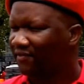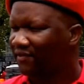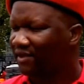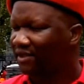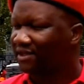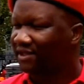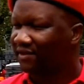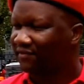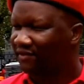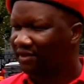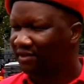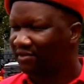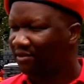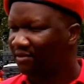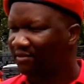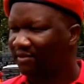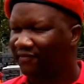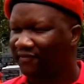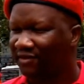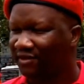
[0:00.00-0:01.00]
they've achieved
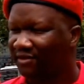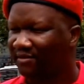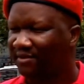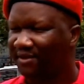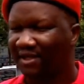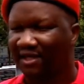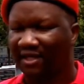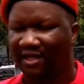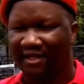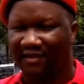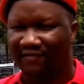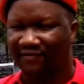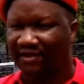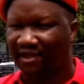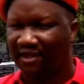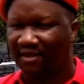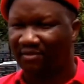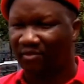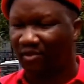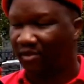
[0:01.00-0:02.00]
economic freedom in their
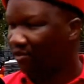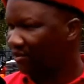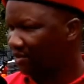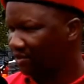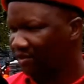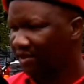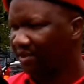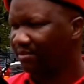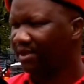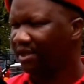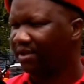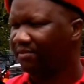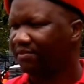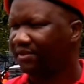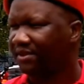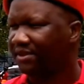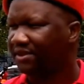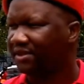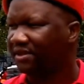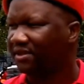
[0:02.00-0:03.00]
lifetime, we're going to
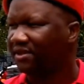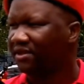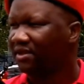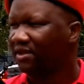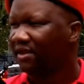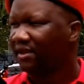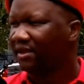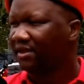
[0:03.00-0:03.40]
remain busy.